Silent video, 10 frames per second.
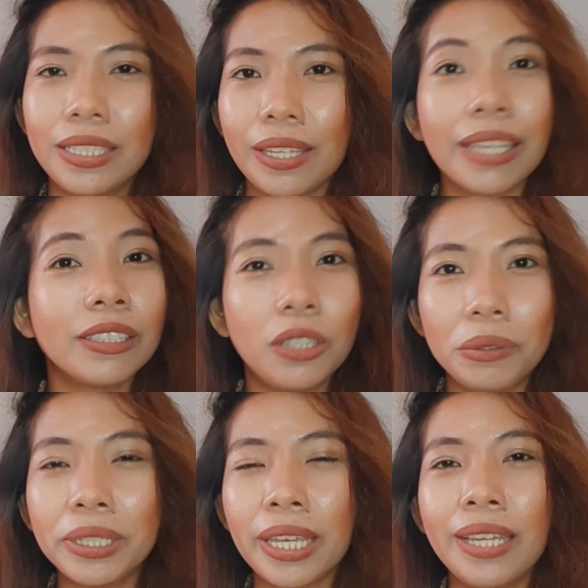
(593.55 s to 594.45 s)
You can
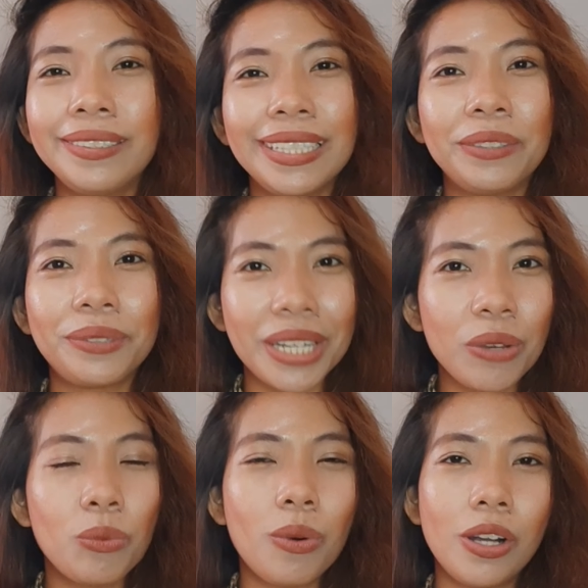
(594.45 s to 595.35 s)
go ahead and
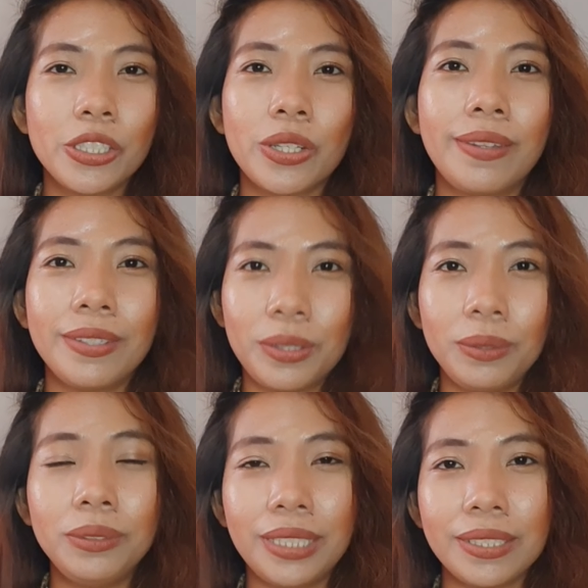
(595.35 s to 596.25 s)
re-watch the 2
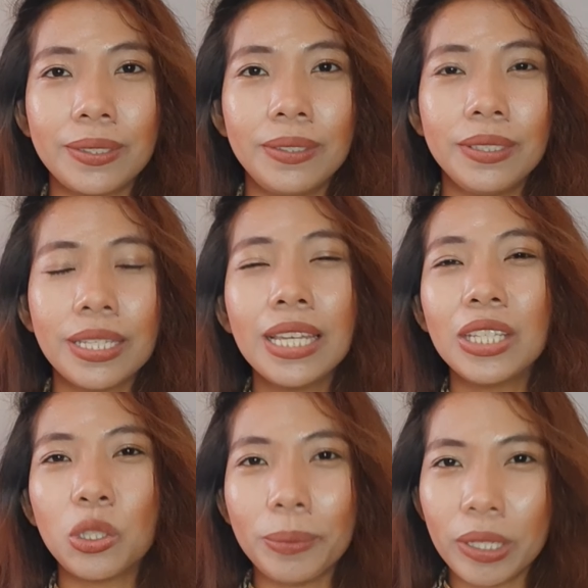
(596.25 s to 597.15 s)
lessons.
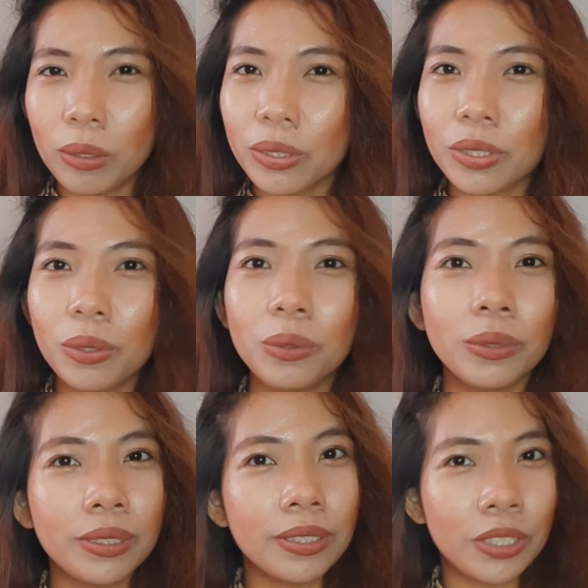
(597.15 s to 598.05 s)
You may
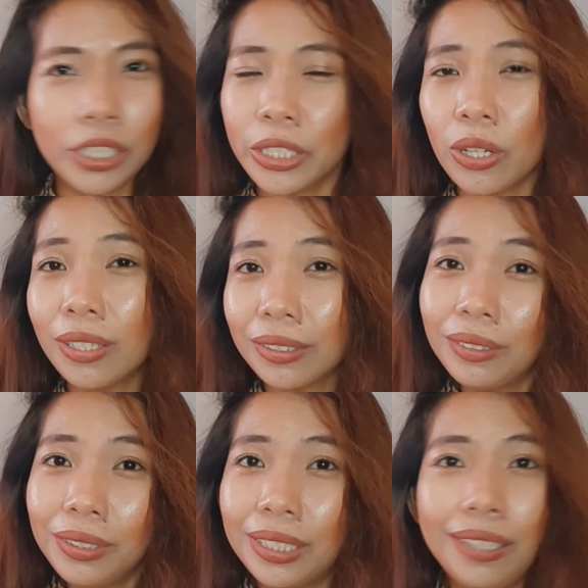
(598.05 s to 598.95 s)
also search on
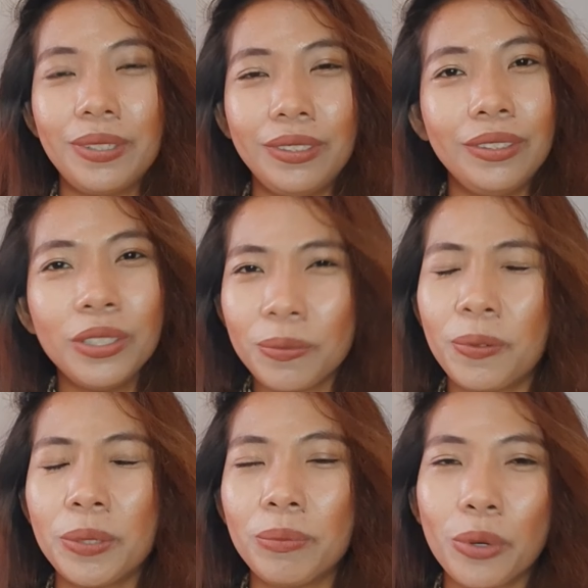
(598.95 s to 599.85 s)
Google, look
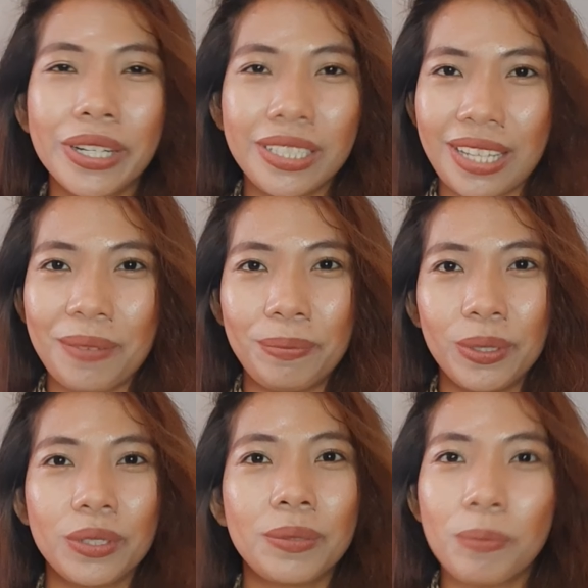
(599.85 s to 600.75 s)
for more
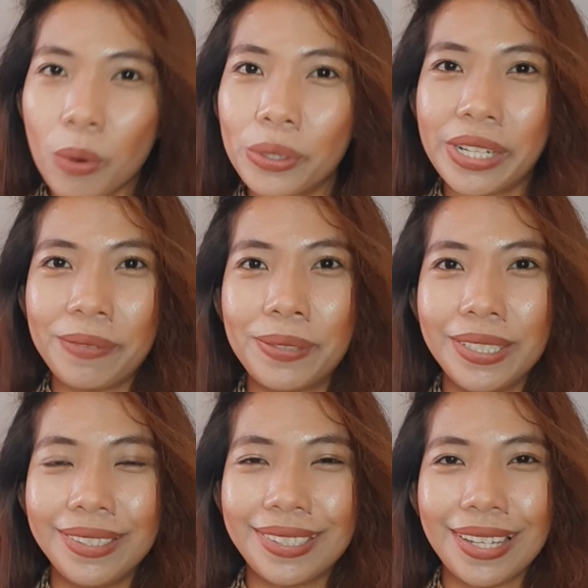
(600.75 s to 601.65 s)
examples, more
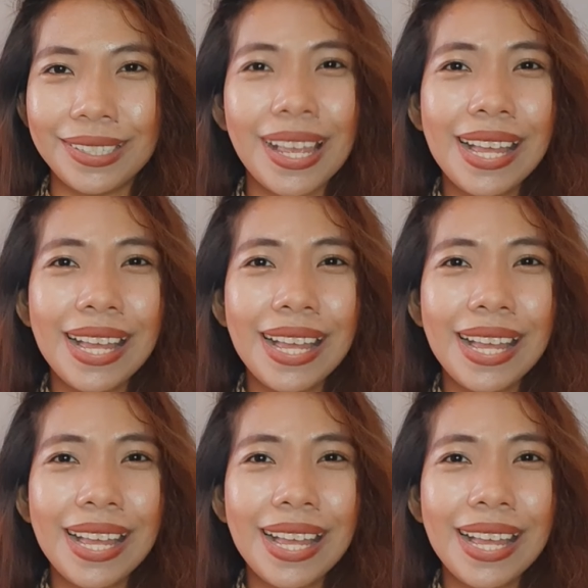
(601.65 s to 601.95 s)
references.